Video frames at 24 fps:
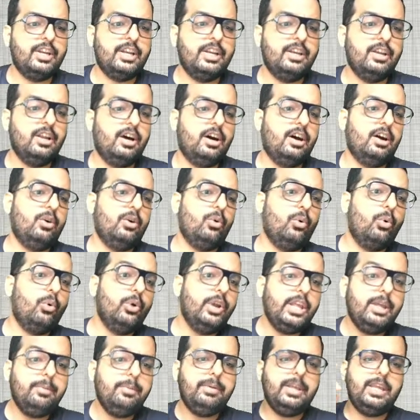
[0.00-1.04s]
in
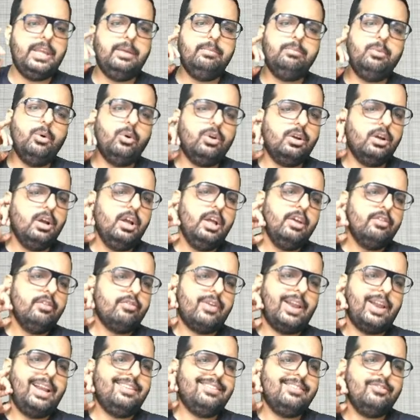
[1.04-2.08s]
ODBE book.
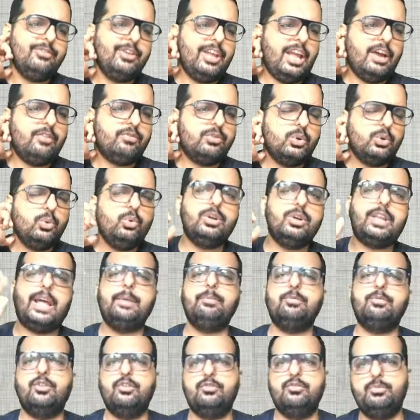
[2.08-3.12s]
Friends, we have two
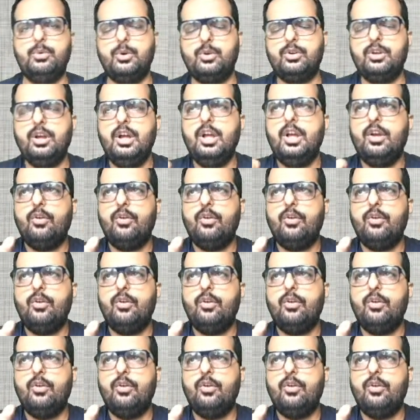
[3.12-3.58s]
types of book.